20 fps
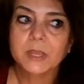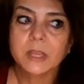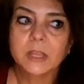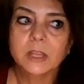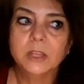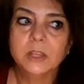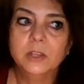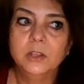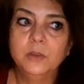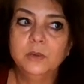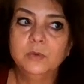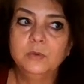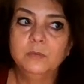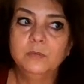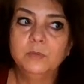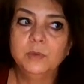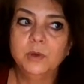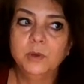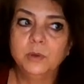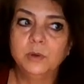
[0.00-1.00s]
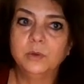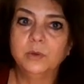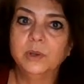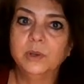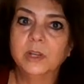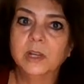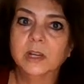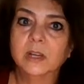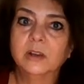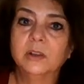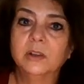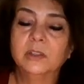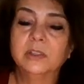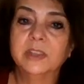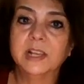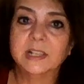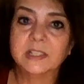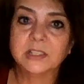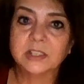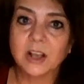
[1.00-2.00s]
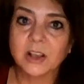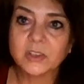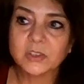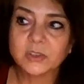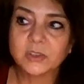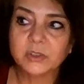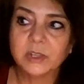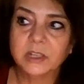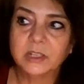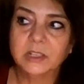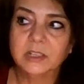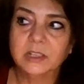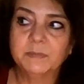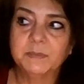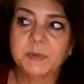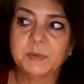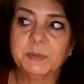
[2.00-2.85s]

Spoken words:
new moon that's also an eclipse,